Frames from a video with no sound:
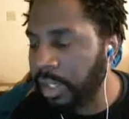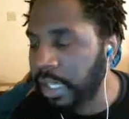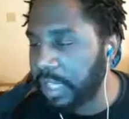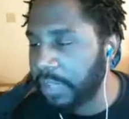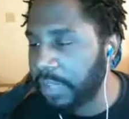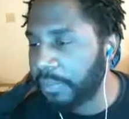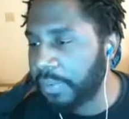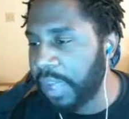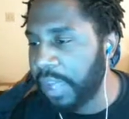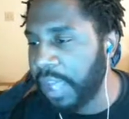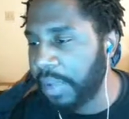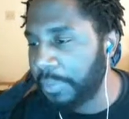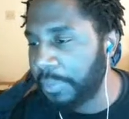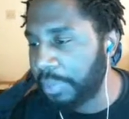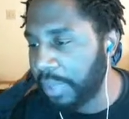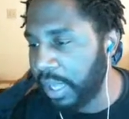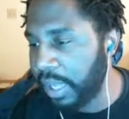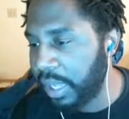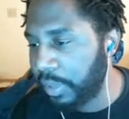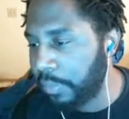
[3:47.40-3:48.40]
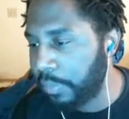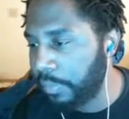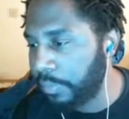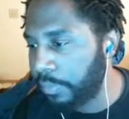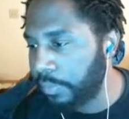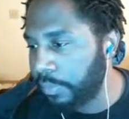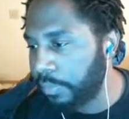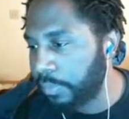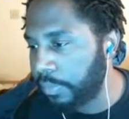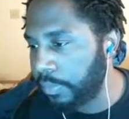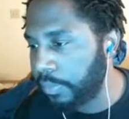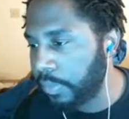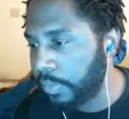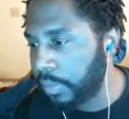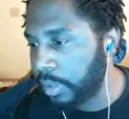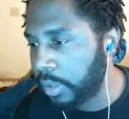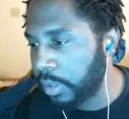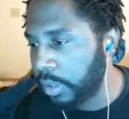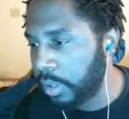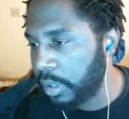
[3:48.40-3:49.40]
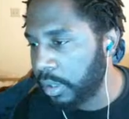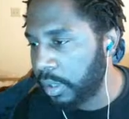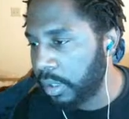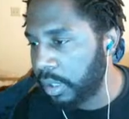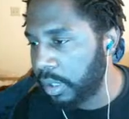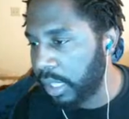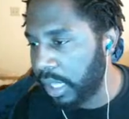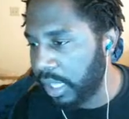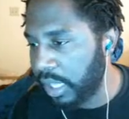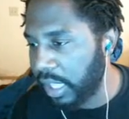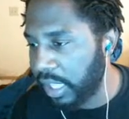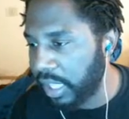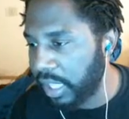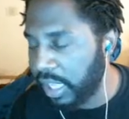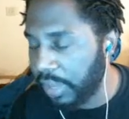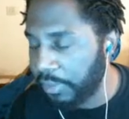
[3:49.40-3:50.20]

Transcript: That's the flame plate. That, that's